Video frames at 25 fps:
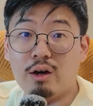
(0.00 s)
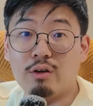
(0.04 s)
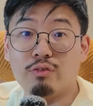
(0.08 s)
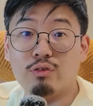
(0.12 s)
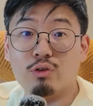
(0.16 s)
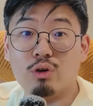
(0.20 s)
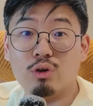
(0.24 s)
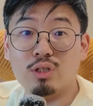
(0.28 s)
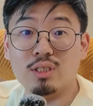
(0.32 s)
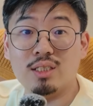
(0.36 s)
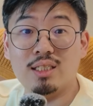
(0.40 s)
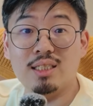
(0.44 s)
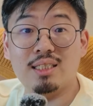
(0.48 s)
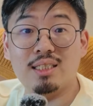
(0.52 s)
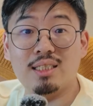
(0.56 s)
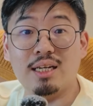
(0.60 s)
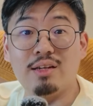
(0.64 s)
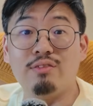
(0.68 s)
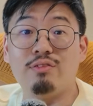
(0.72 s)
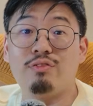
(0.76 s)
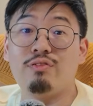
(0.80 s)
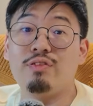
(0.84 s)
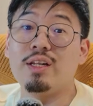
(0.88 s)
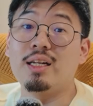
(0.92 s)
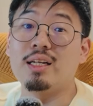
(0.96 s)
And of course, since
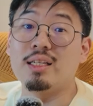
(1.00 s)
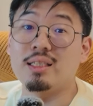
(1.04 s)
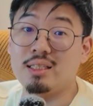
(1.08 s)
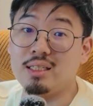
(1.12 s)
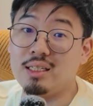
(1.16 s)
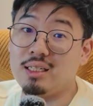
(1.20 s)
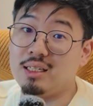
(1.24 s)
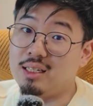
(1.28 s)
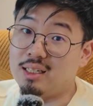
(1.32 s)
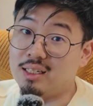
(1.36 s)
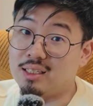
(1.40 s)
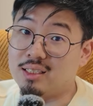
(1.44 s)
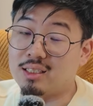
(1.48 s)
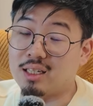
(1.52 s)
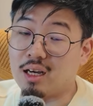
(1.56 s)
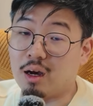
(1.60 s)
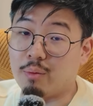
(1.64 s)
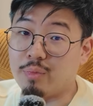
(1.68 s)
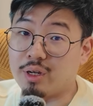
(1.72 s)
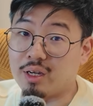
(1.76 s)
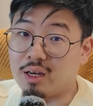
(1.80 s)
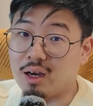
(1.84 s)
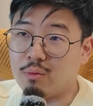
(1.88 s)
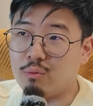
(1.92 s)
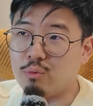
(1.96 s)
Infinity is
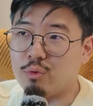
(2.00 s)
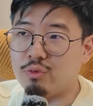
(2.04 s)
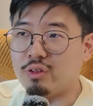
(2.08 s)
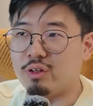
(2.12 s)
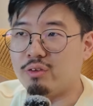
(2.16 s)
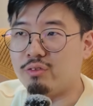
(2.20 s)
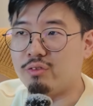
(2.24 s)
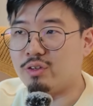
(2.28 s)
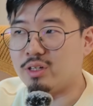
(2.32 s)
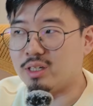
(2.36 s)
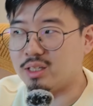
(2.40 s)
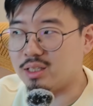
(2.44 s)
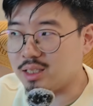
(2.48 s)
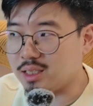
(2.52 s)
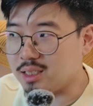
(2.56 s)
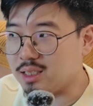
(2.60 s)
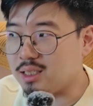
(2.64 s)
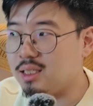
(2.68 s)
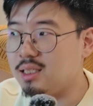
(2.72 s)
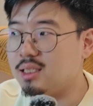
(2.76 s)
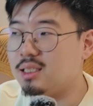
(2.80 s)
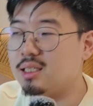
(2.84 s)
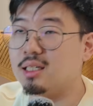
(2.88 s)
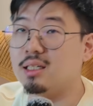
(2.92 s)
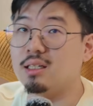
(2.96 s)
coming up with the Infinity
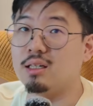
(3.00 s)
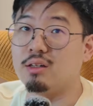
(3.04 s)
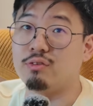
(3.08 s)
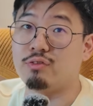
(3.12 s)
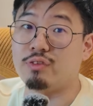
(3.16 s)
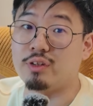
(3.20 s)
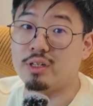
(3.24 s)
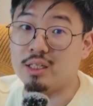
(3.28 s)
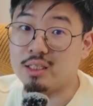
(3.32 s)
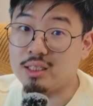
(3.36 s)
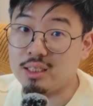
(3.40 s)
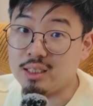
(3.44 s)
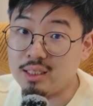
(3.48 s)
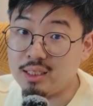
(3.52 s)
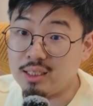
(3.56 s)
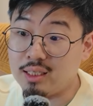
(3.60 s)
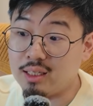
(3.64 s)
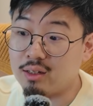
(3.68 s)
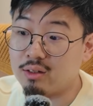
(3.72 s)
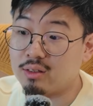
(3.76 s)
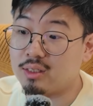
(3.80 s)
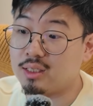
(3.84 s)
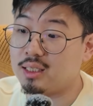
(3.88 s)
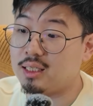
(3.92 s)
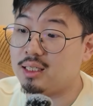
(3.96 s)
season, Infinity
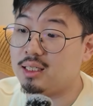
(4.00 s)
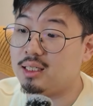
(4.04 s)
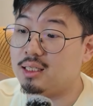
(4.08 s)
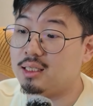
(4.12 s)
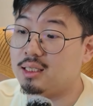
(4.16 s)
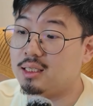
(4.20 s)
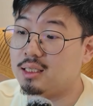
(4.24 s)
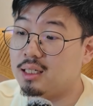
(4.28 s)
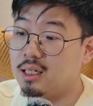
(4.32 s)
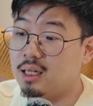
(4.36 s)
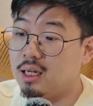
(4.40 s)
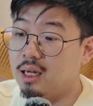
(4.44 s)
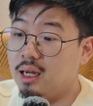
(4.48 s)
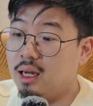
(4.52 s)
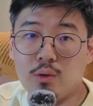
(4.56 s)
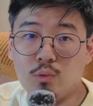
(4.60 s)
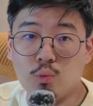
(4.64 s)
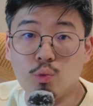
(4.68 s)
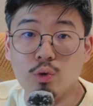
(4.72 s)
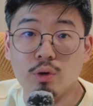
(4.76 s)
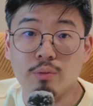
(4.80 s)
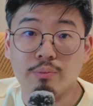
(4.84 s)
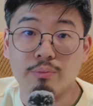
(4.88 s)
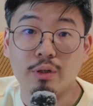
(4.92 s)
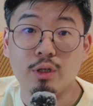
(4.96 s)
DLCs,
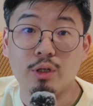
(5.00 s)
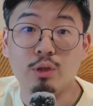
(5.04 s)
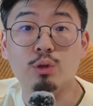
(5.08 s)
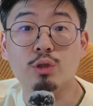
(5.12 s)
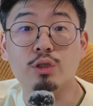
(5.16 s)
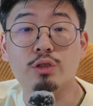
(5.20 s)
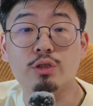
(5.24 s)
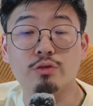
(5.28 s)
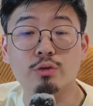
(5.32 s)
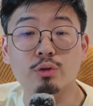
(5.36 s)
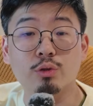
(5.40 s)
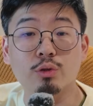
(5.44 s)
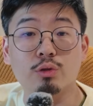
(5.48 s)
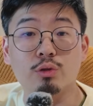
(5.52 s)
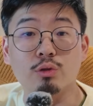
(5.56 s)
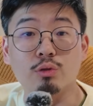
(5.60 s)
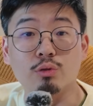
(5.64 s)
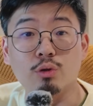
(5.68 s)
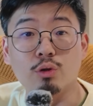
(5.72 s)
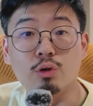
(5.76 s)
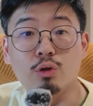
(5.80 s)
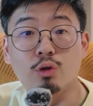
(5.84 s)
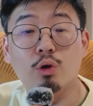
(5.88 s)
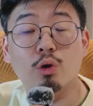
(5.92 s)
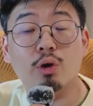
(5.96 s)
it would be useful
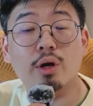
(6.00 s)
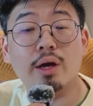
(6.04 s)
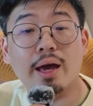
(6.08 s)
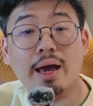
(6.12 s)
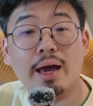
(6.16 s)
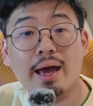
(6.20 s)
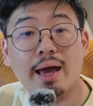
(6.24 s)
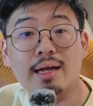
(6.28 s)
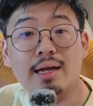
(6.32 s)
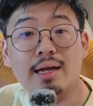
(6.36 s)
to look